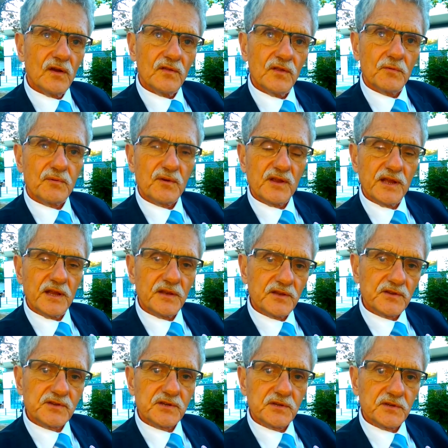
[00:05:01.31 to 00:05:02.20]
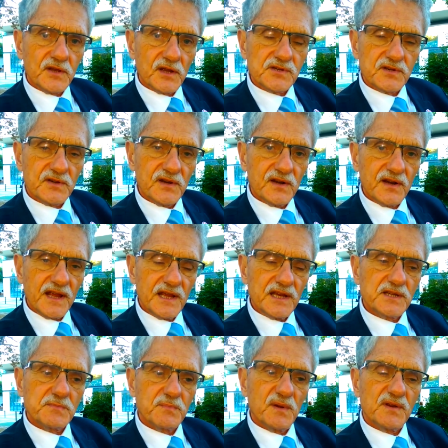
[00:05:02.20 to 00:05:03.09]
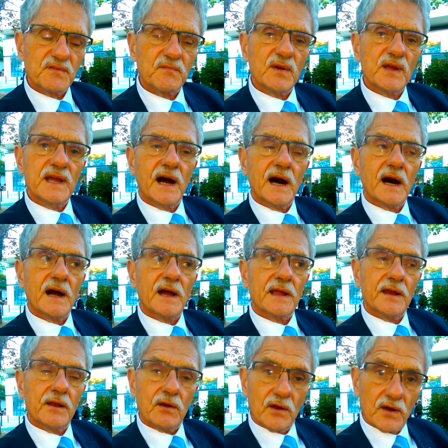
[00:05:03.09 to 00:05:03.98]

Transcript: the pre-industrial age. But we are in a